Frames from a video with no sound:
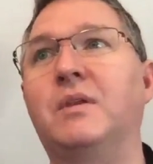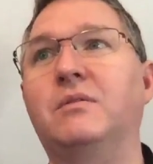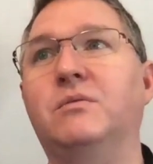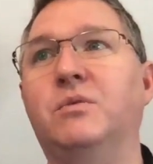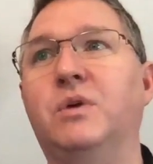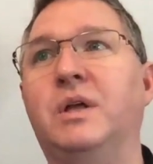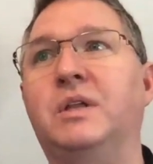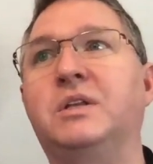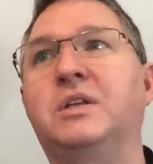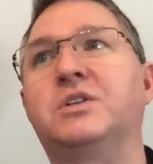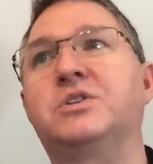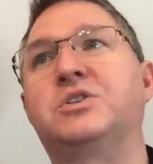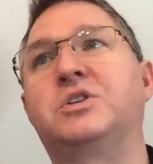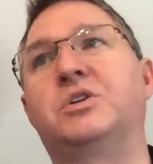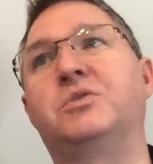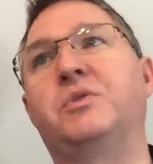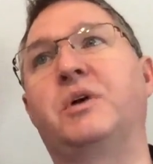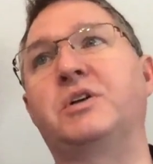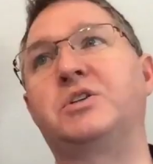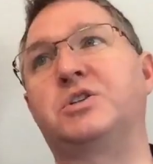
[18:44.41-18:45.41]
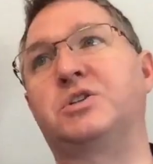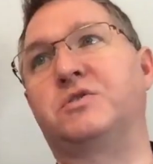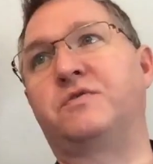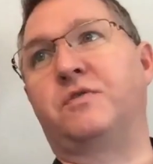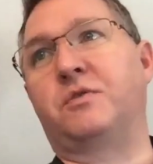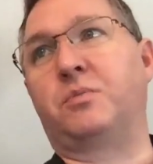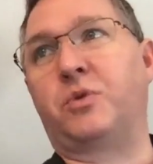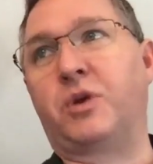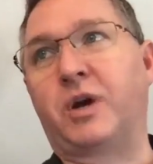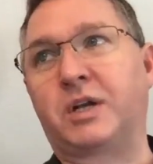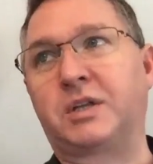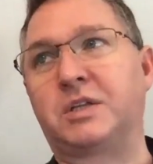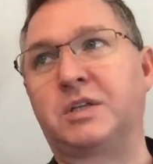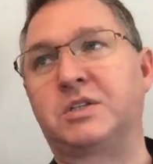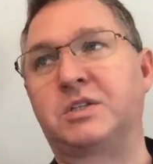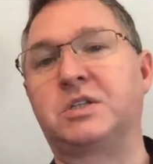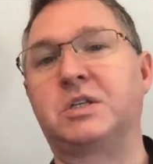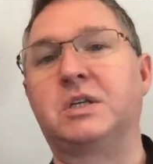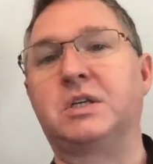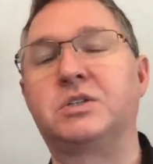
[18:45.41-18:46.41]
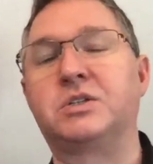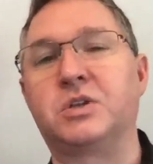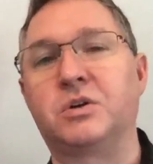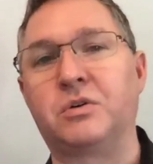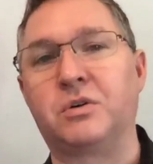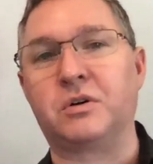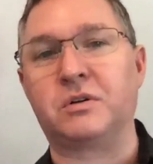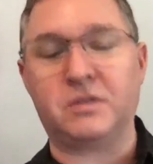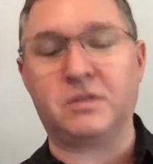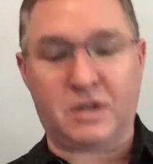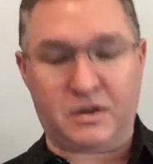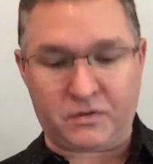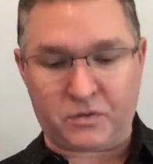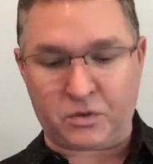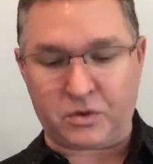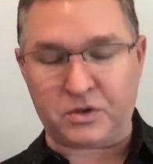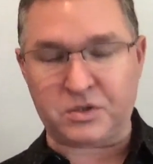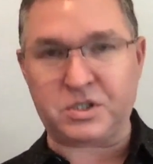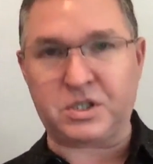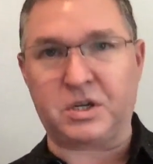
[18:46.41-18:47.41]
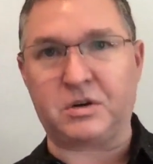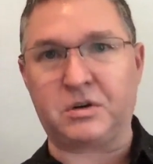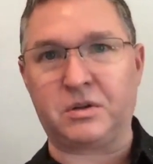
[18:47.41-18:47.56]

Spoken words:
and considerations for pregnancy. So, of course, you know,